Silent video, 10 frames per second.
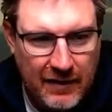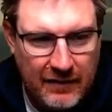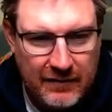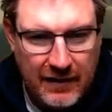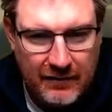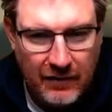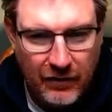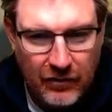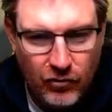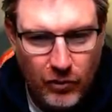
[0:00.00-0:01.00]
there's
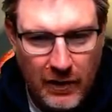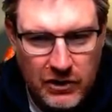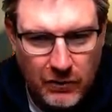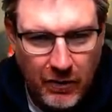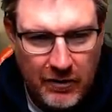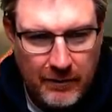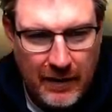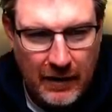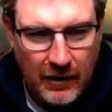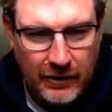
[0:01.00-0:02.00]
nothing too much to worry
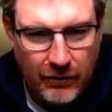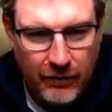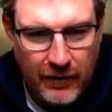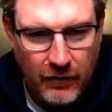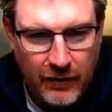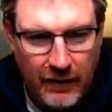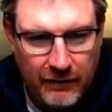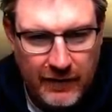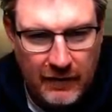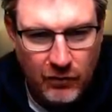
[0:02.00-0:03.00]
about, I don't think, on
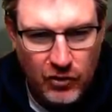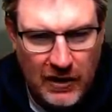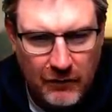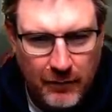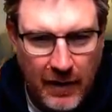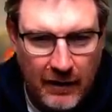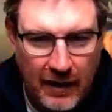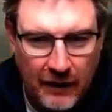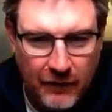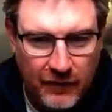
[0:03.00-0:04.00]
that sense. We should have about
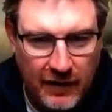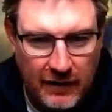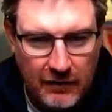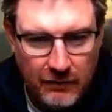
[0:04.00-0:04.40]
half a second